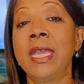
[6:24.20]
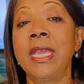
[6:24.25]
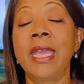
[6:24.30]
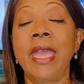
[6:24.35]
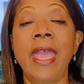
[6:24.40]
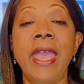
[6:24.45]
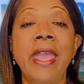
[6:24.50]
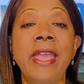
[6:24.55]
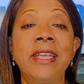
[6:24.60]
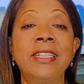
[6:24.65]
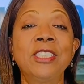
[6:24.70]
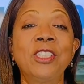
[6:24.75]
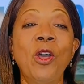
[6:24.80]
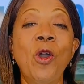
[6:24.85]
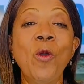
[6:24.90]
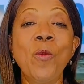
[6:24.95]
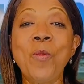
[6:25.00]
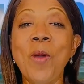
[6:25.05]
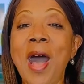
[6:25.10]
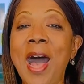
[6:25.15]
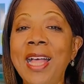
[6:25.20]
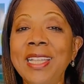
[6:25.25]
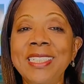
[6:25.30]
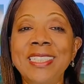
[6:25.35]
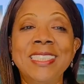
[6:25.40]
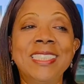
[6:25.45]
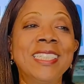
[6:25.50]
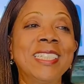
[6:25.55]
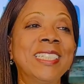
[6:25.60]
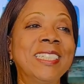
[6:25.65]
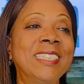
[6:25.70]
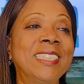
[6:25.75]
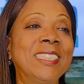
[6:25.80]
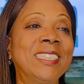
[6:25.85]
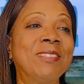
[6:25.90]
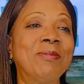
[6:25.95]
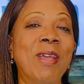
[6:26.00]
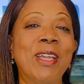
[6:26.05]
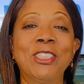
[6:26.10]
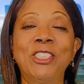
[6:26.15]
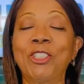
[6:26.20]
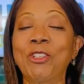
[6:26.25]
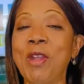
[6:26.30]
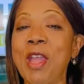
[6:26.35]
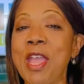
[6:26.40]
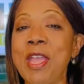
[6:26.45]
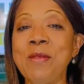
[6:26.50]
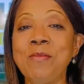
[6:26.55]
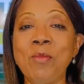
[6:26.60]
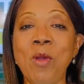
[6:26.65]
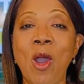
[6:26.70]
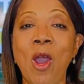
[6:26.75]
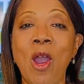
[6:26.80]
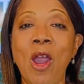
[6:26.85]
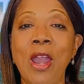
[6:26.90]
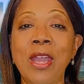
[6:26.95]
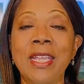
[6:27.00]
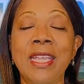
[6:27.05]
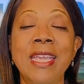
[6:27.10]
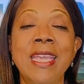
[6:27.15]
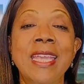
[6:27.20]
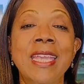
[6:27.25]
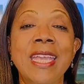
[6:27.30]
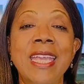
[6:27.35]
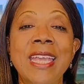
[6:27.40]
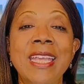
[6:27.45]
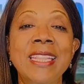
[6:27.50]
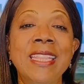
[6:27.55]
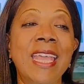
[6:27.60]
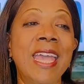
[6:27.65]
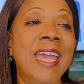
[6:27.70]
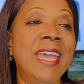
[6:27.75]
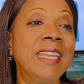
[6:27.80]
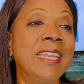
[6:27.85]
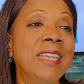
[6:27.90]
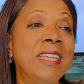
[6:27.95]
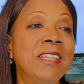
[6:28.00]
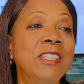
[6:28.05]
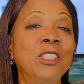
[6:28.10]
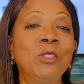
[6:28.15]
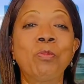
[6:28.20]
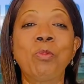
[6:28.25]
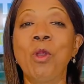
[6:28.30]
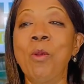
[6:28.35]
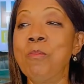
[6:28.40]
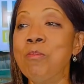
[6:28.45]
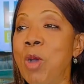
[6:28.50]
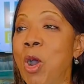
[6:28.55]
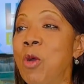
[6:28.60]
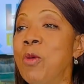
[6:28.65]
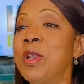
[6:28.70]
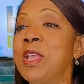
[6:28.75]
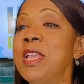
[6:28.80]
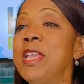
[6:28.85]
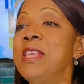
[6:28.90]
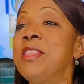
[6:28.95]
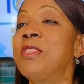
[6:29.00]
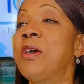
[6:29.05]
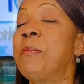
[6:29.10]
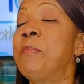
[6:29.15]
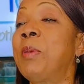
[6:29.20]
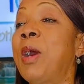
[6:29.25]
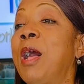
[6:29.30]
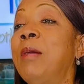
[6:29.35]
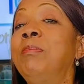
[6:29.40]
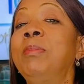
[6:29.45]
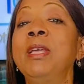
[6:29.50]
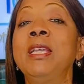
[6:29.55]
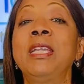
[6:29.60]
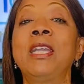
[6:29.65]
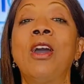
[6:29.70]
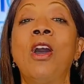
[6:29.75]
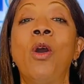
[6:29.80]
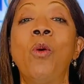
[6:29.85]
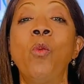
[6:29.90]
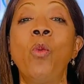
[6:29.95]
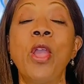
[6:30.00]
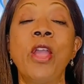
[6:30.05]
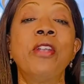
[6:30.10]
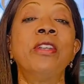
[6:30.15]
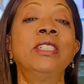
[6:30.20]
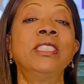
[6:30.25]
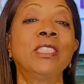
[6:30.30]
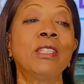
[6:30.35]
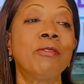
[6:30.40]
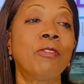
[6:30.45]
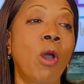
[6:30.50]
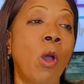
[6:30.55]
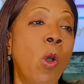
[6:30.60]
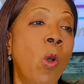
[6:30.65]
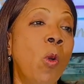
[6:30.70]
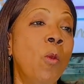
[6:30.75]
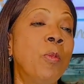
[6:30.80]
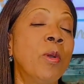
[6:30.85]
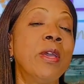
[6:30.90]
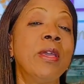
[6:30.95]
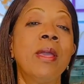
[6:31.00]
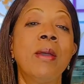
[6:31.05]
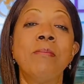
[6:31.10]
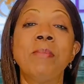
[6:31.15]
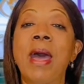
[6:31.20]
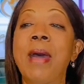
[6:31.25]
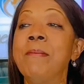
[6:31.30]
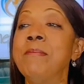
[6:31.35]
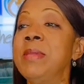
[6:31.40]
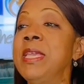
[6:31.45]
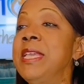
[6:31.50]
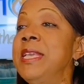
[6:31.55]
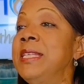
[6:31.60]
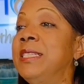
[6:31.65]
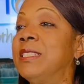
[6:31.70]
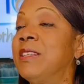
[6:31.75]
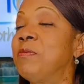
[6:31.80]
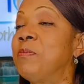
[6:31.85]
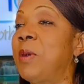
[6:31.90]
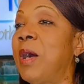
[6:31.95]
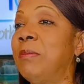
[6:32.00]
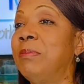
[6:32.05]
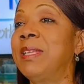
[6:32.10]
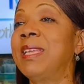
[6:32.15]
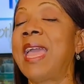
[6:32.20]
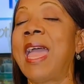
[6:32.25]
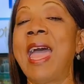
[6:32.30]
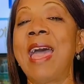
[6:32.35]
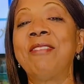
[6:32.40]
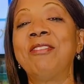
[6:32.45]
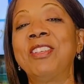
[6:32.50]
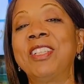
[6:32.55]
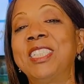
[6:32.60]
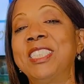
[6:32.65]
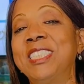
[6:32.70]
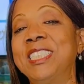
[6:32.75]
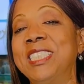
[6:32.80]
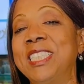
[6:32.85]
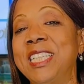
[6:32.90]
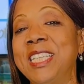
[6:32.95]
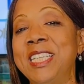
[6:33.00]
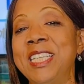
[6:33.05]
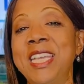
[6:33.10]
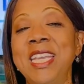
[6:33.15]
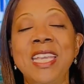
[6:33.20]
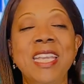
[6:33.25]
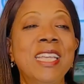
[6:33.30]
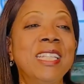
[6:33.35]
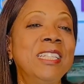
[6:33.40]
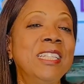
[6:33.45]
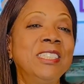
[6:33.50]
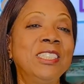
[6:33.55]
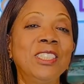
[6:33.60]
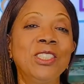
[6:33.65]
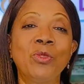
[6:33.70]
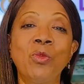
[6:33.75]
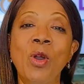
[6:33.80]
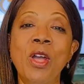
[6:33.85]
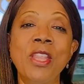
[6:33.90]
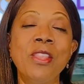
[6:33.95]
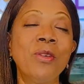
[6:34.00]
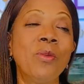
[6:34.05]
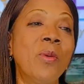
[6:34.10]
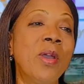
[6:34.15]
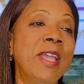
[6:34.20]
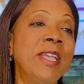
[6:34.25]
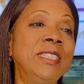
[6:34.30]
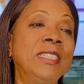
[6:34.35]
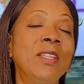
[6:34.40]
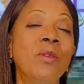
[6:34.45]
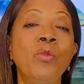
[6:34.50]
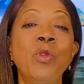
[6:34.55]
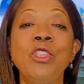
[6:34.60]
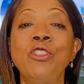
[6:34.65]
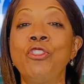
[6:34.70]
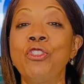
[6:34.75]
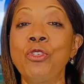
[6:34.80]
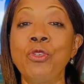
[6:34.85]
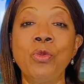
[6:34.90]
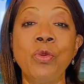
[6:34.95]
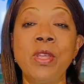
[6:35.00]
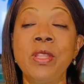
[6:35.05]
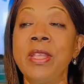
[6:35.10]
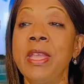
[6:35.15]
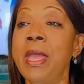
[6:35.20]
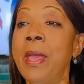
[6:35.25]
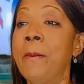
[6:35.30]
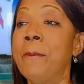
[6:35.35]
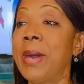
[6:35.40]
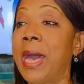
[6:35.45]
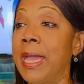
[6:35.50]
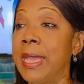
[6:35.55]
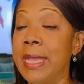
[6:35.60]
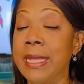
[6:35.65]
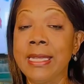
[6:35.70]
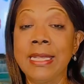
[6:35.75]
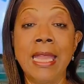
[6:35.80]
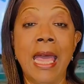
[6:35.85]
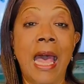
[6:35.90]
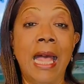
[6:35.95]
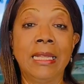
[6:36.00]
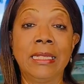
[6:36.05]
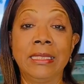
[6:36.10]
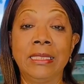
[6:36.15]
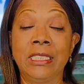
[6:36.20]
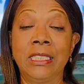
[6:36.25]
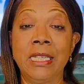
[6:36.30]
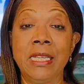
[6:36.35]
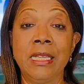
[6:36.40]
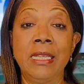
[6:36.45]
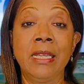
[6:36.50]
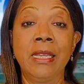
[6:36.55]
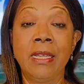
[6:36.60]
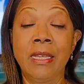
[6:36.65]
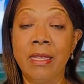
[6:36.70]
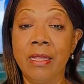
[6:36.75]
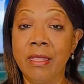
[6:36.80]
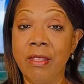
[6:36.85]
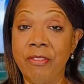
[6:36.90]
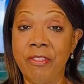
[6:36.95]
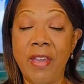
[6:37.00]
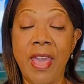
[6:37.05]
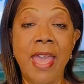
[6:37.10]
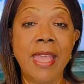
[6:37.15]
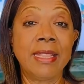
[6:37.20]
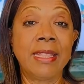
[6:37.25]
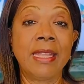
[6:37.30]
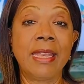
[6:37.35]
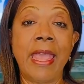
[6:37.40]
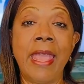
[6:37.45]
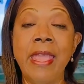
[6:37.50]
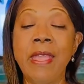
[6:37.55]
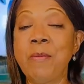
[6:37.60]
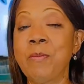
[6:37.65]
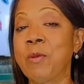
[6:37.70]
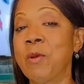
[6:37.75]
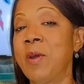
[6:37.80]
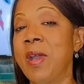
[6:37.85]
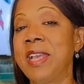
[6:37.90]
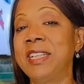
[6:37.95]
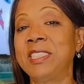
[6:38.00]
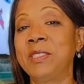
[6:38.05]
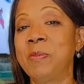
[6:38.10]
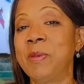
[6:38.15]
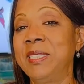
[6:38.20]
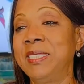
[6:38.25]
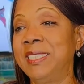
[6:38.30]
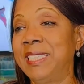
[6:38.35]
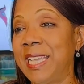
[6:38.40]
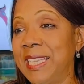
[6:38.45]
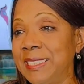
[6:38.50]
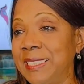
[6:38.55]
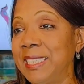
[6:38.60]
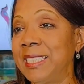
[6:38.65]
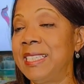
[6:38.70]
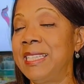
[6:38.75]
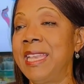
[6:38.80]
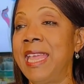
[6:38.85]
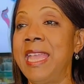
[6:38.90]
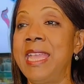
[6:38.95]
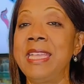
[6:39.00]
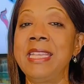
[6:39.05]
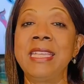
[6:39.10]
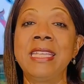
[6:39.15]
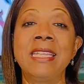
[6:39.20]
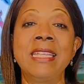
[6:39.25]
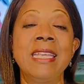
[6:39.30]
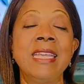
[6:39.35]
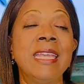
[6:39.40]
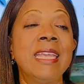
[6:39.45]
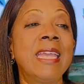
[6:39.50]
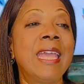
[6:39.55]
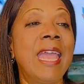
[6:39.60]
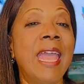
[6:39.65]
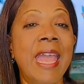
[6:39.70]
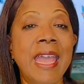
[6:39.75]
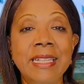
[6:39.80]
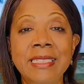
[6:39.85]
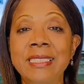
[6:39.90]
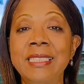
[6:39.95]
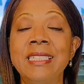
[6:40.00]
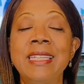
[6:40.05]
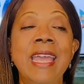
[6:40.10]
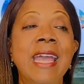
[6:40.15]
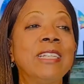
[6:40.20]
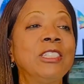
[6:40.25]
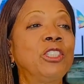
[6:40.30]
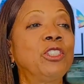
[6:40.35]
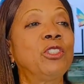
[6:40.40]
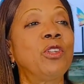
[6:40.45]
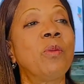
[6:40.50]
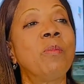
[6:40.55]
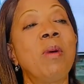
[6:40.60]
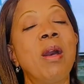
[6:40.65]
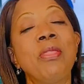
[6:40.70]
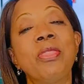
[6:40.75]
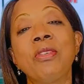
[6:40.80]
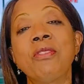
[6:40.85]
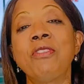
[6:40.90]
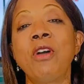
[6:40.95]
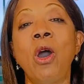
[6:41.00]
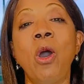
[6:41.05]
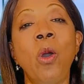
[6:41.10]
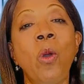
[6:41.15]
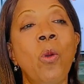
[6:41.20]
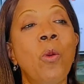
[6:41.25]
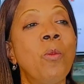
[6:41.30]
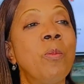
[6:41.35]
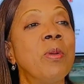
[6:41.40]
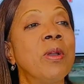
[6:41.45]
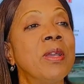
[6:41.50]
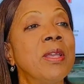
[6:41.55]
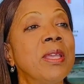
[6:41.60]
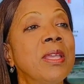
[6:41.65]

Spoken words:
as hopeologists, my trademark, and that is promoting the public awareness of hope by means of public advocacy. And this is one of the ways that we do it, by acknowledging the fact that April has been designated as the National Month of Hope.